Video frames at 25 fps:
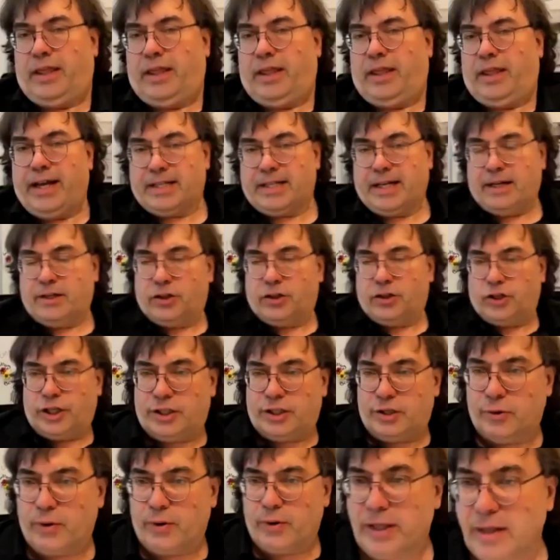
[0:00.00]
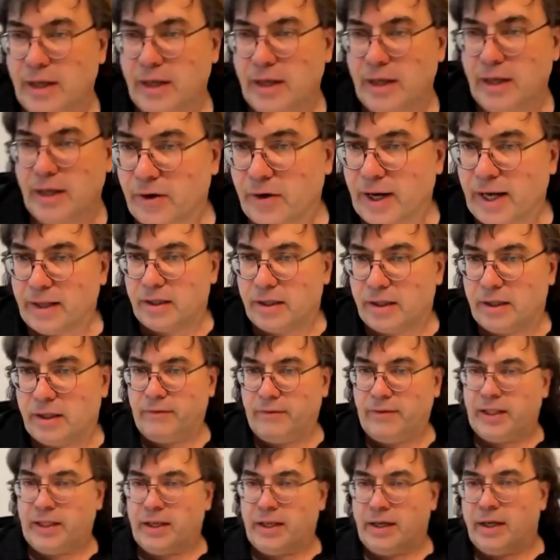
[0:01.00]
Uh, thanks. And just no other
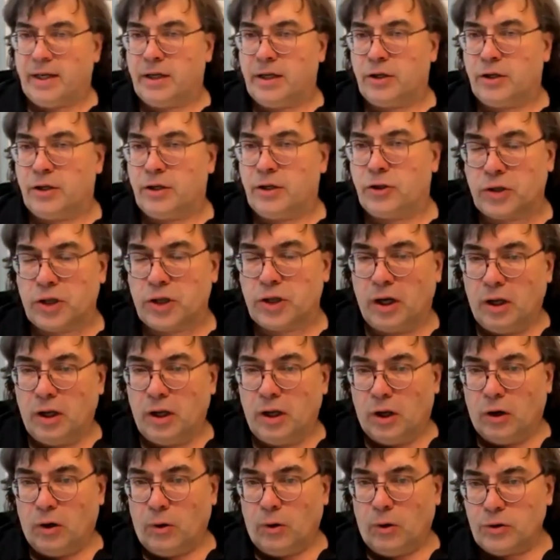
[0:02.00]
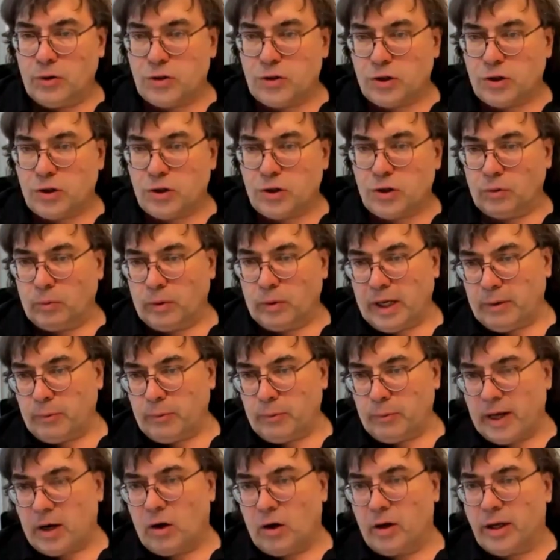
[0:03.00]
connectivity issues. Uh, also, we,
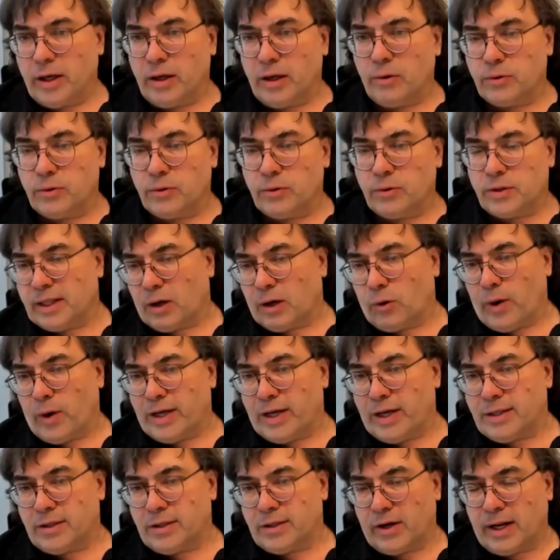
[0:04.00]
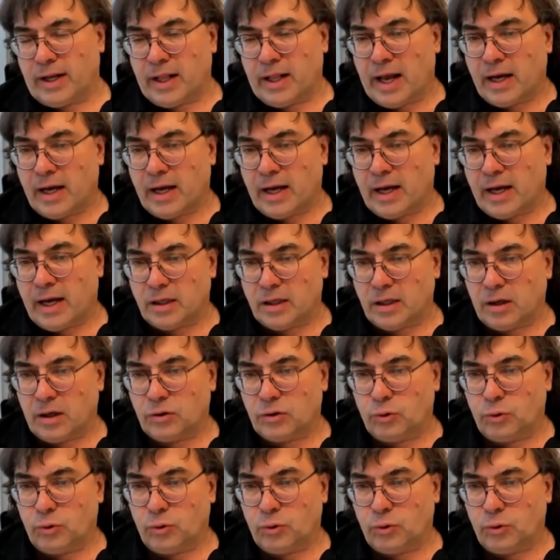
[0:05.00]
we are only using the question and answer
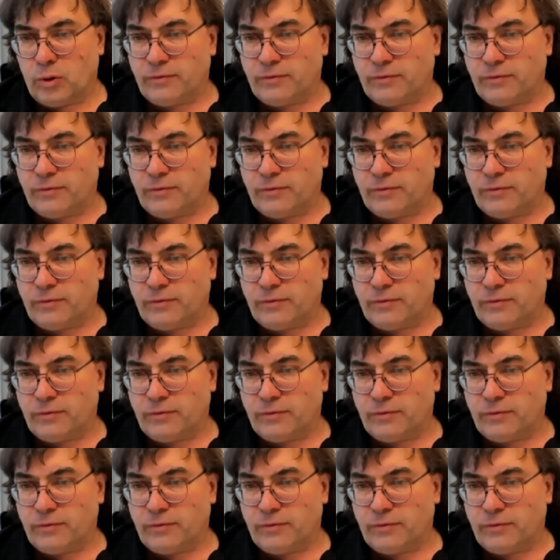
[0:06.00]
not to